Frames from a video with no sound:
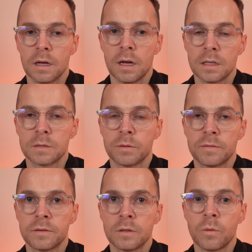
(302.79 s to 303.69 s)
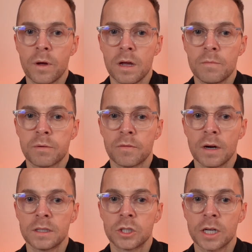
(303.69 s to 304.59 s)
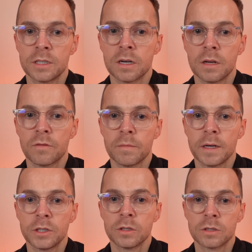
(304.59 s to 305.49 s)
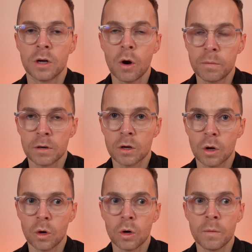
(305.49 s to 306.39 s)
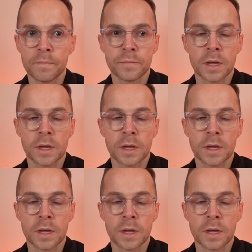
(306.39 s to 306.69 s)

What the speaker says: And before we provide the JSON information to OpenClaw,